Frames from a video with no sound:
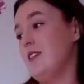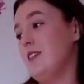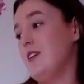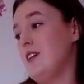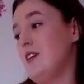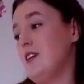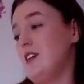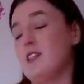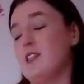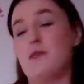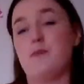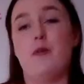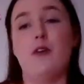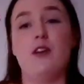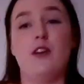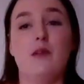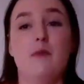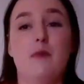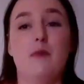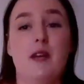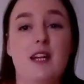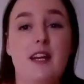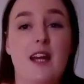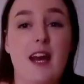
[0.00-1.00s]
it's the point of
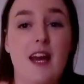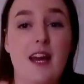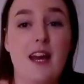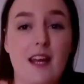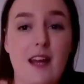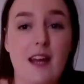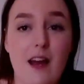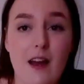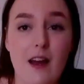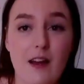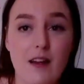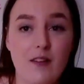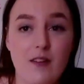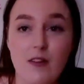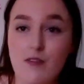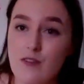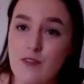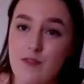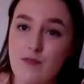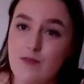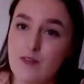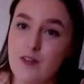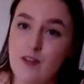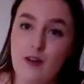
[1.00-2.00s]
being a hater, nothing,
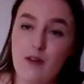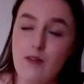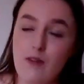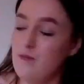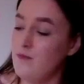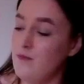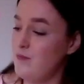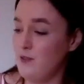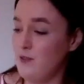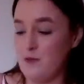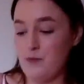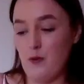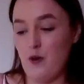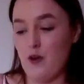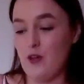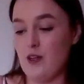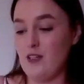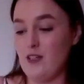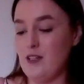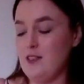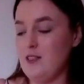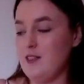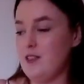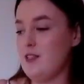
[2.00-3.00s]
you know, it's
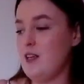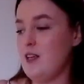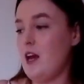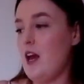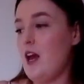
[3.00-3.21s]
pointless.